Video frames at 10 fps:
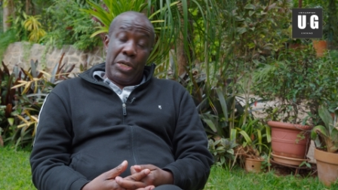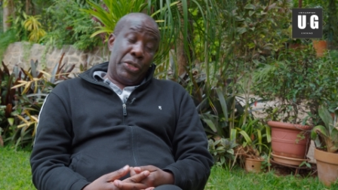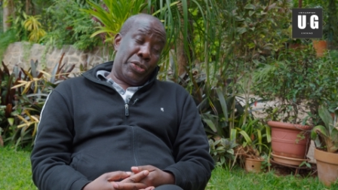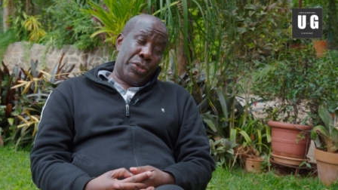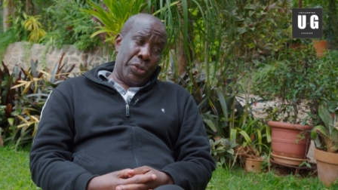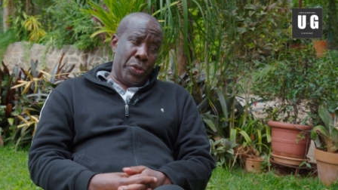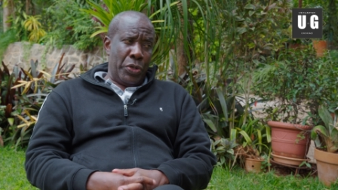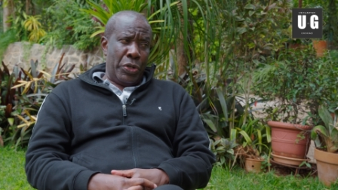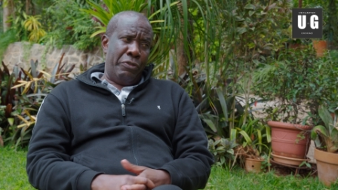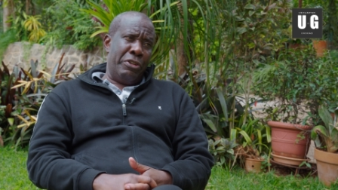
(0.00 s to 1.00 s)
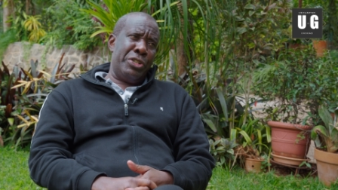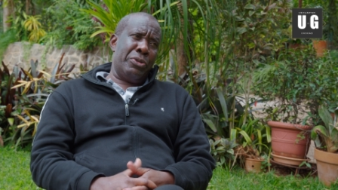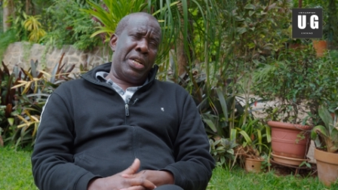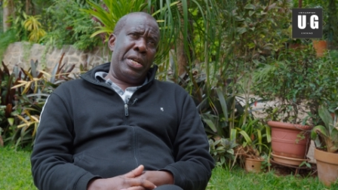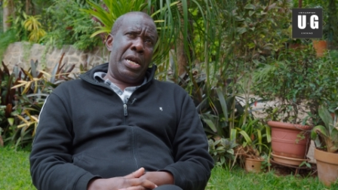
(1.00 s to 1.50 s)
So
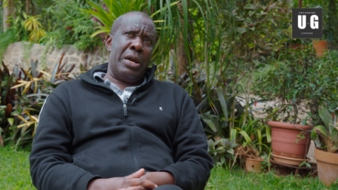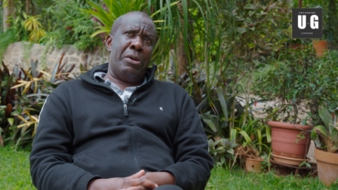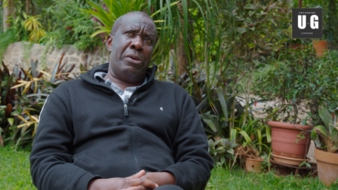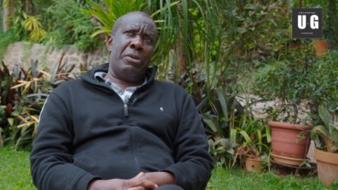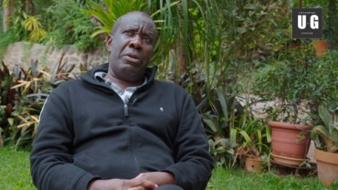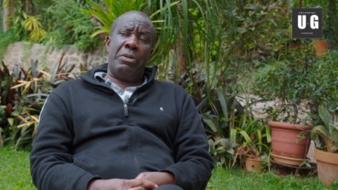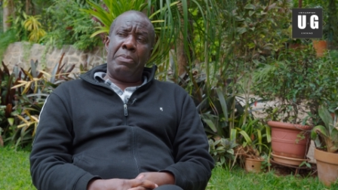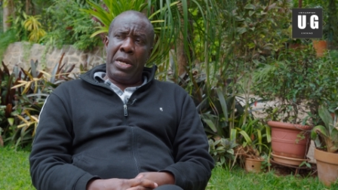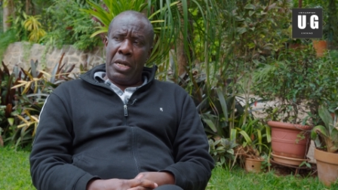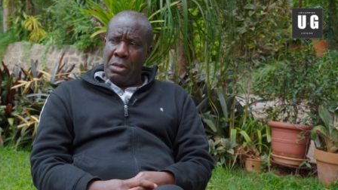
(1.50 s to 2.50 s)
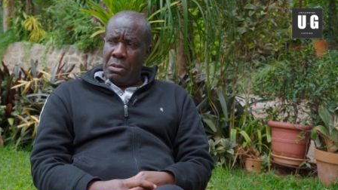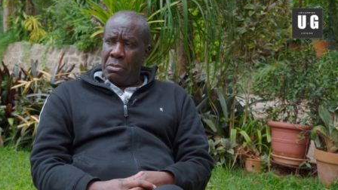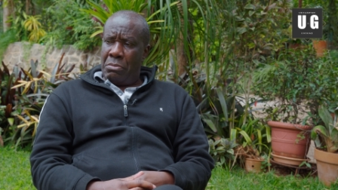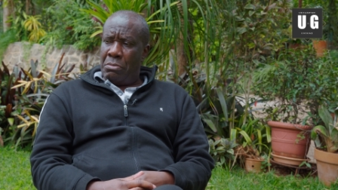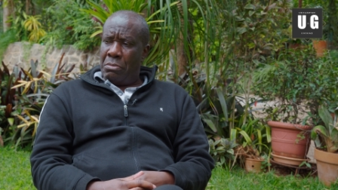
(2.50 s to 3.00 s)
eventually now my
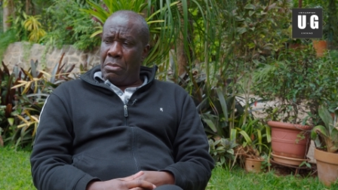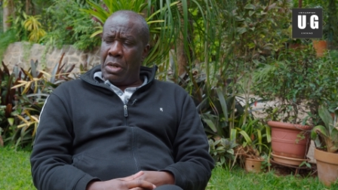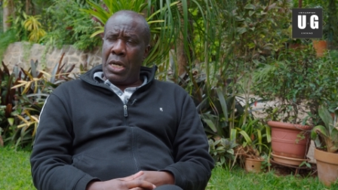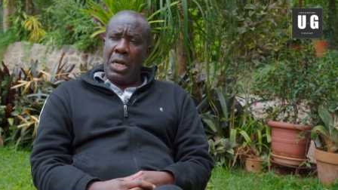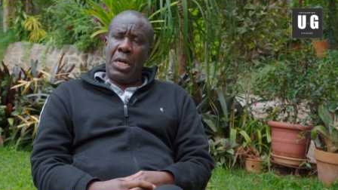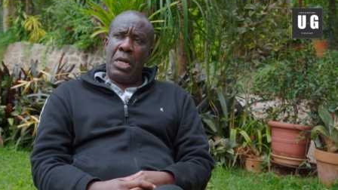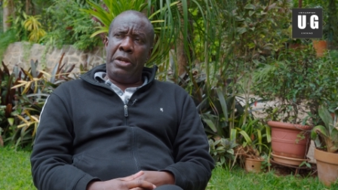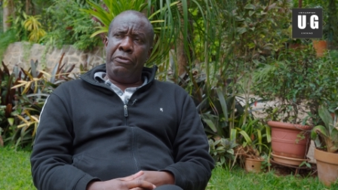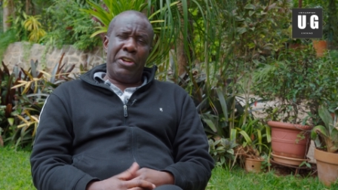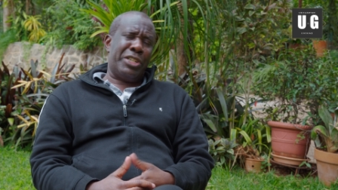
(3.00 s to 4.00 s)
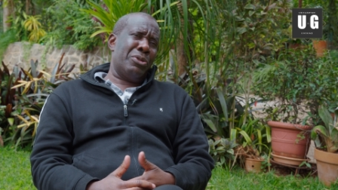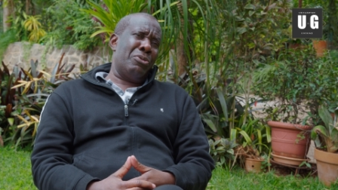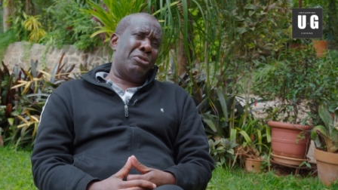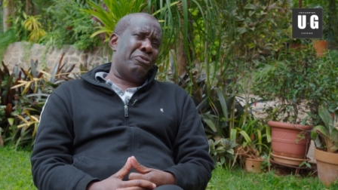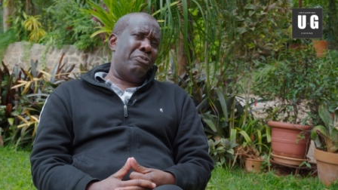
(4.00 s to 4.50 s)
infection
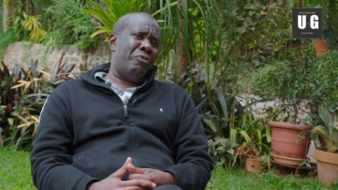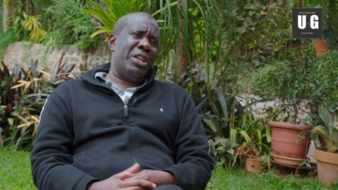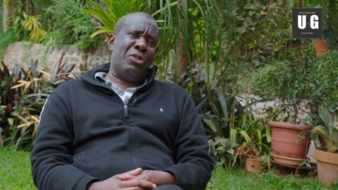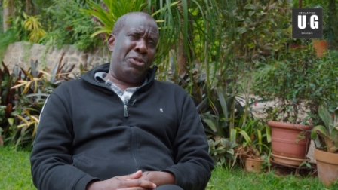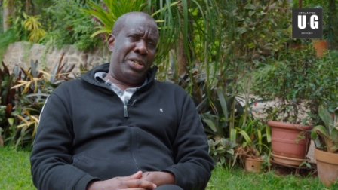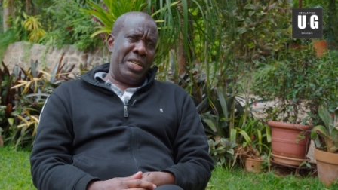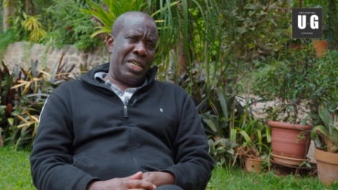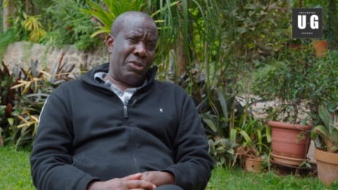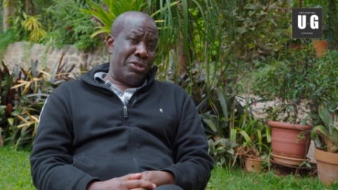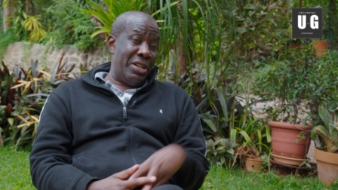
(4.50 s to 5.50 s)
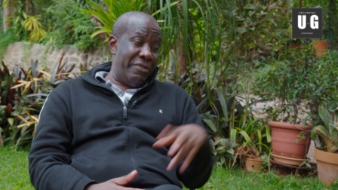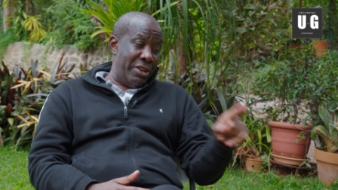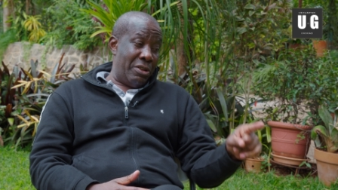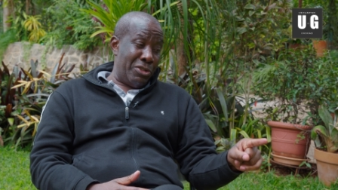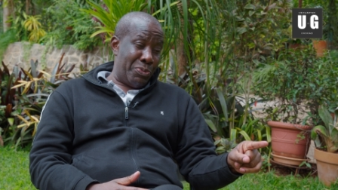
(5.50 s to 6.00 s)
was very continuous. I was
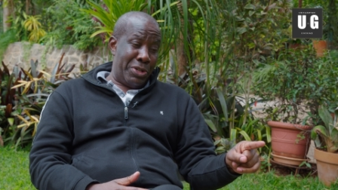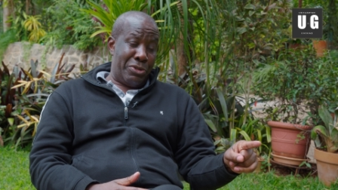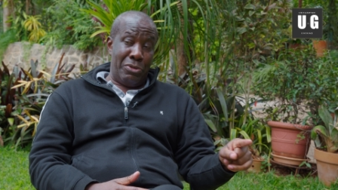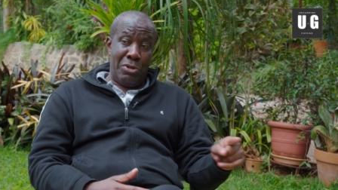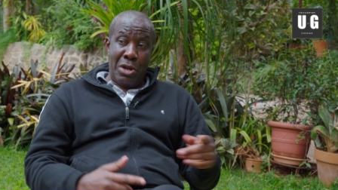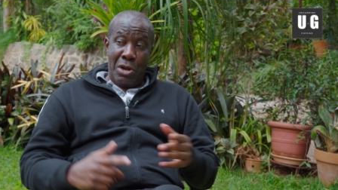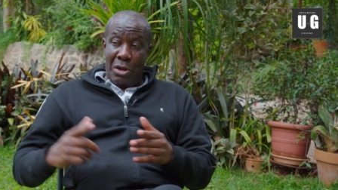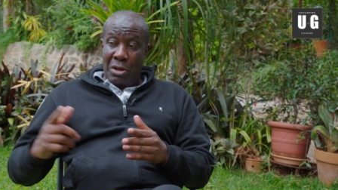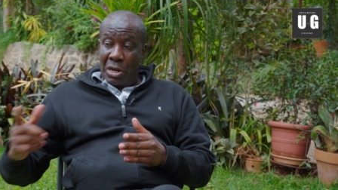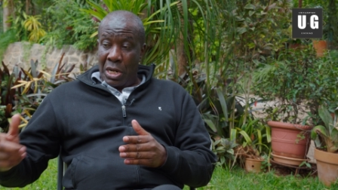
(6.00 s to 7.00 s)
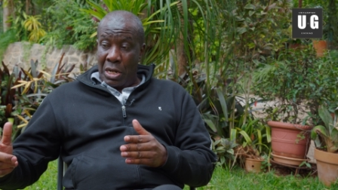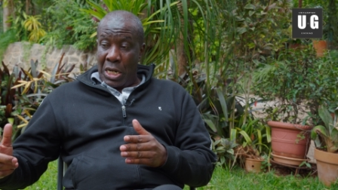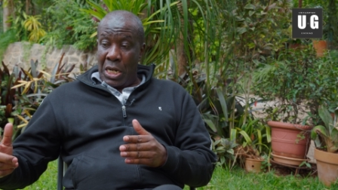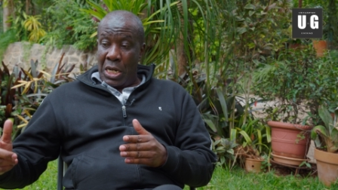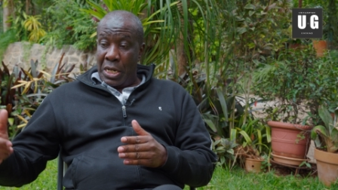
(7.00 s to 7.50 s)
leaving the hospital
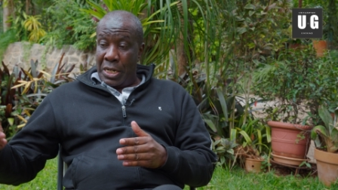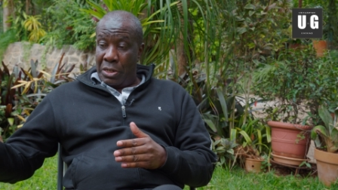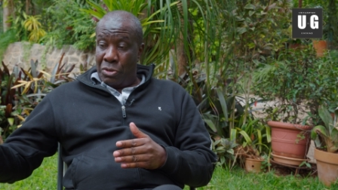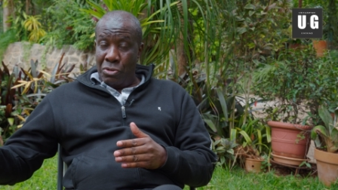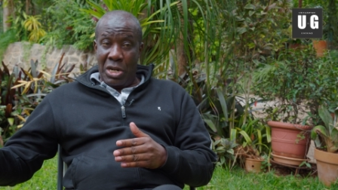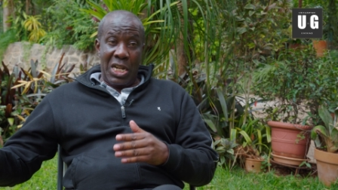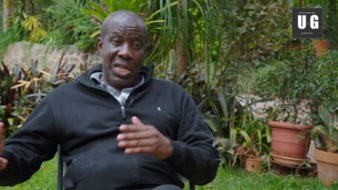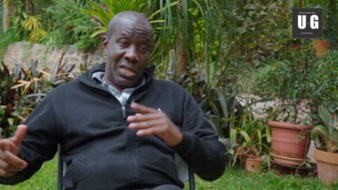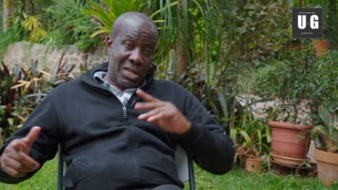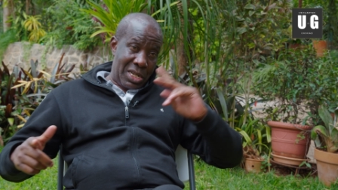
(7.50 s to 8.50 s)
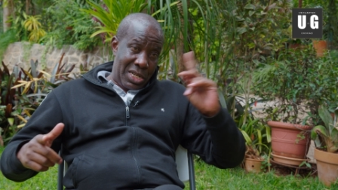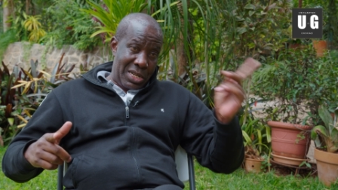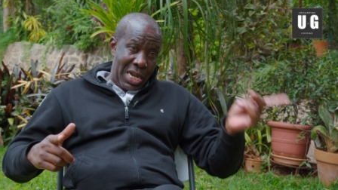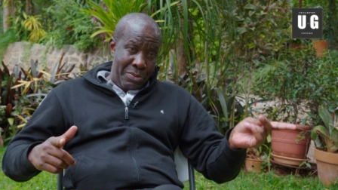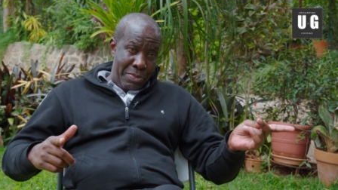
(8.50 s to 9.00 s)
2 days.
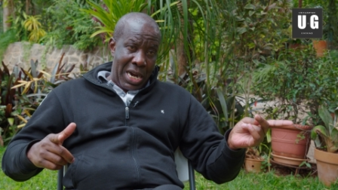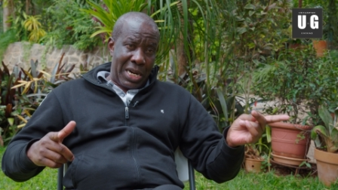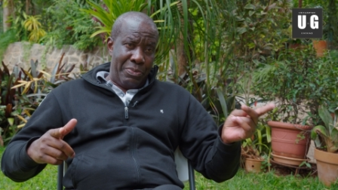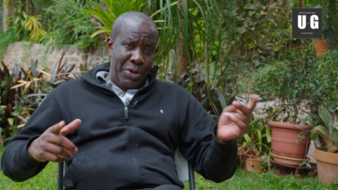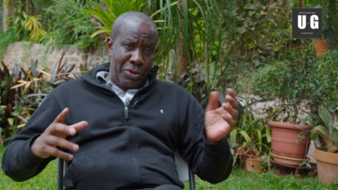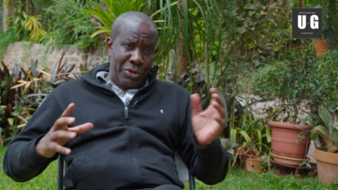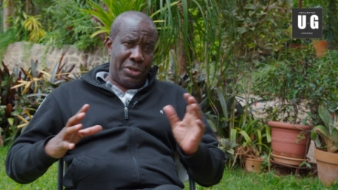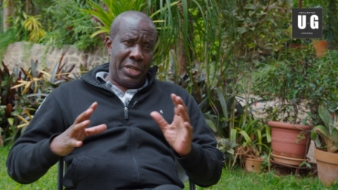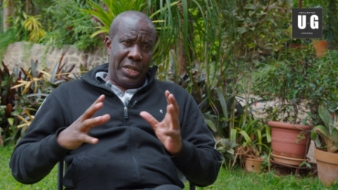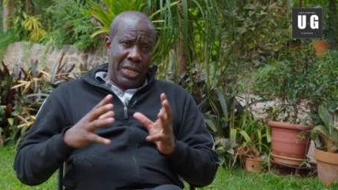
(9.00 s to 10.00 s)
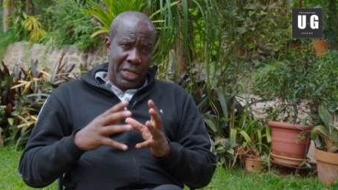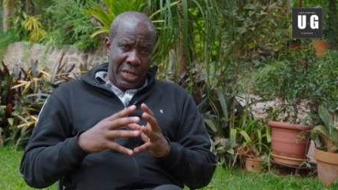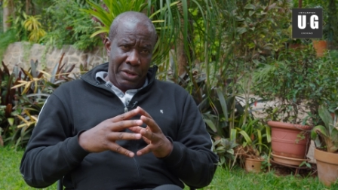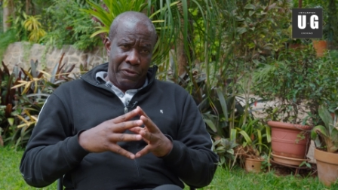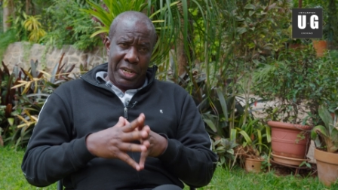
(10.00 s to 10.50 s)
I'm back because it is
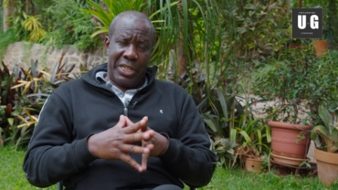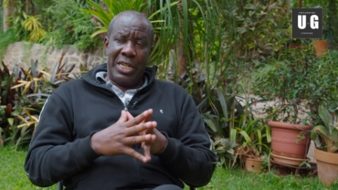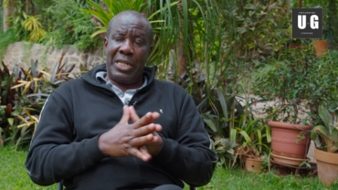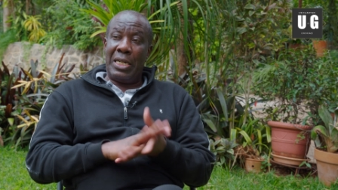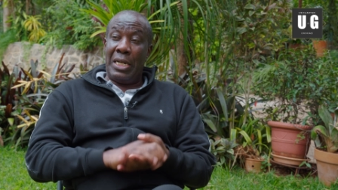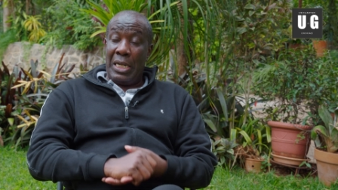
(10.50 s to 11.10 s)
infectious.